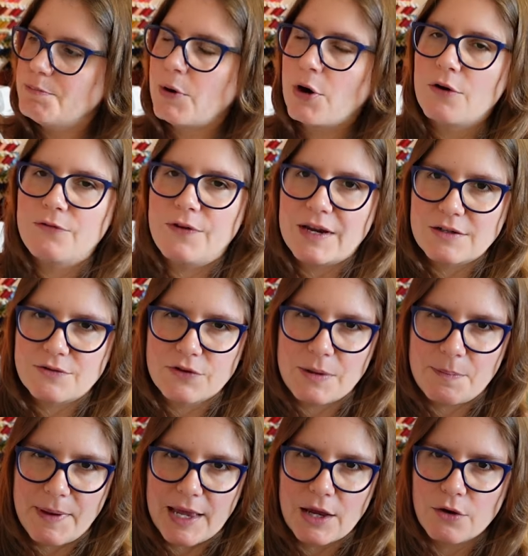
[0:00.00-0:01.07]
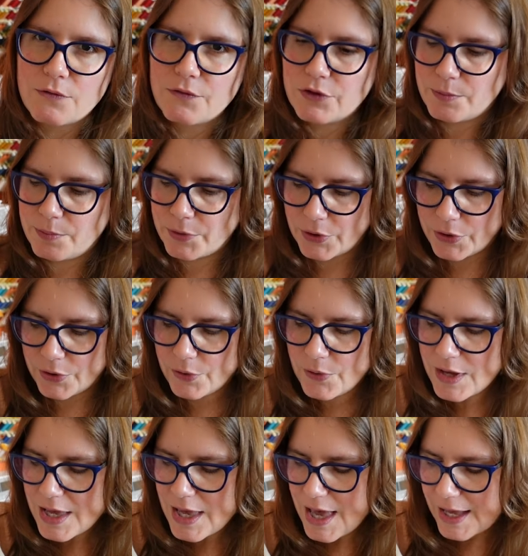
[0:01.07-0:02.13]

perfect for the pink or for the blue.